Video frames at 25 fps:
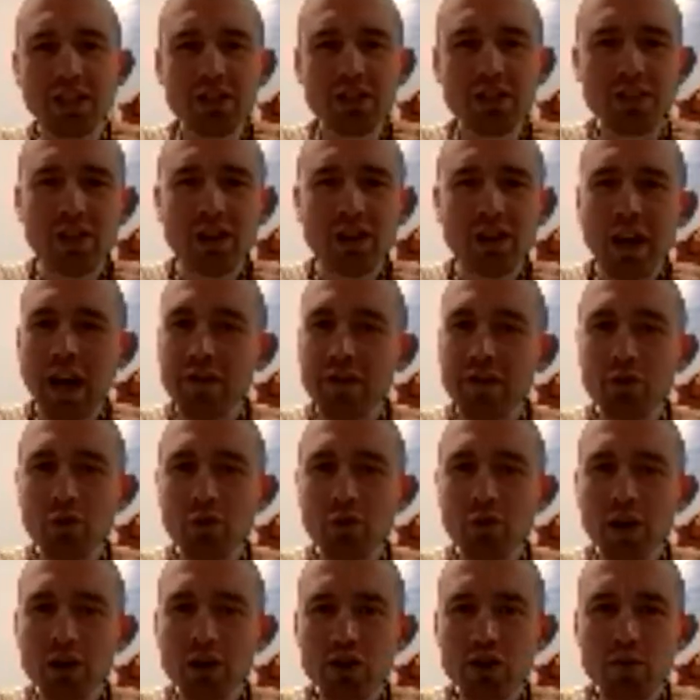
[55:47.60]
Gita. Have you
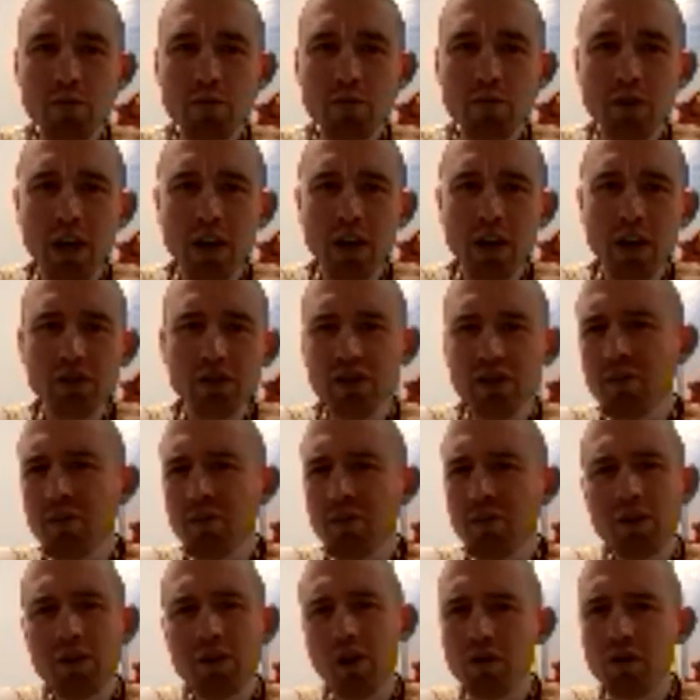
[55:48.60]
read Srimad
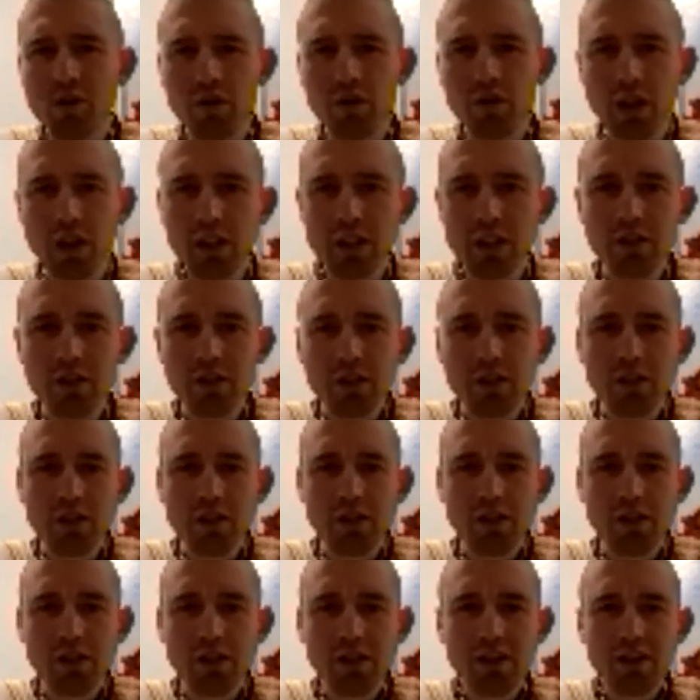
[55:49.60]
Bhagavatam? No need.
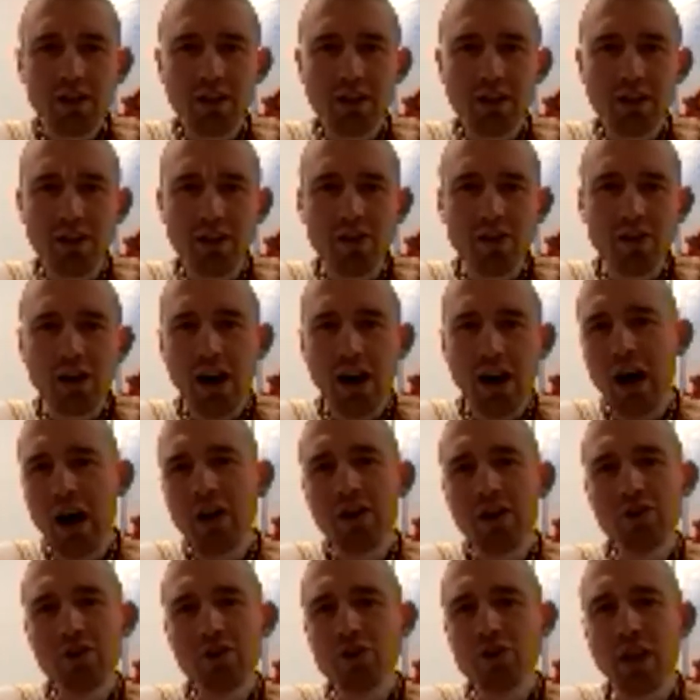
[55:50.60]
I
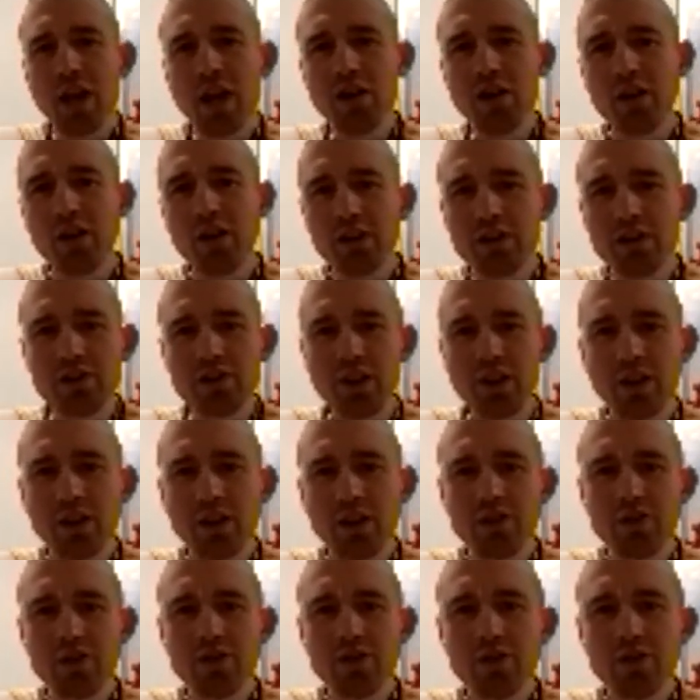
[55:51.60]
understand all these
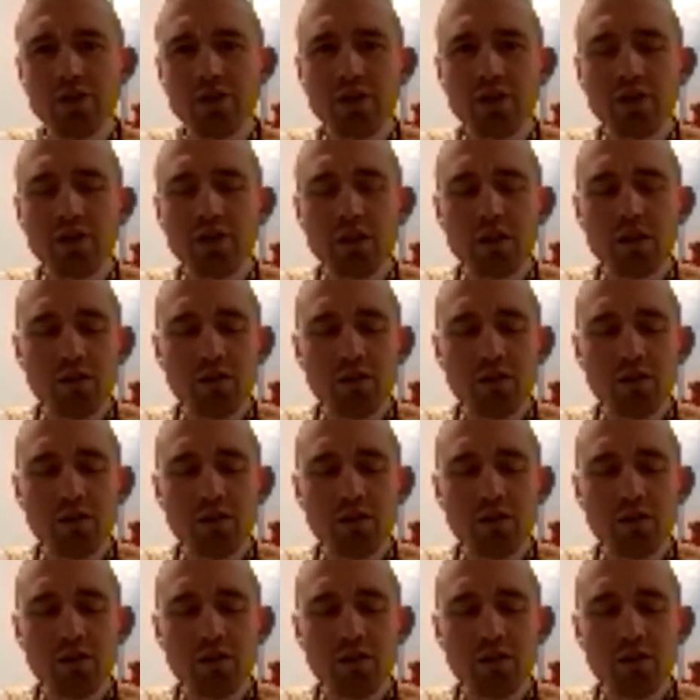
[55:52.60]
things.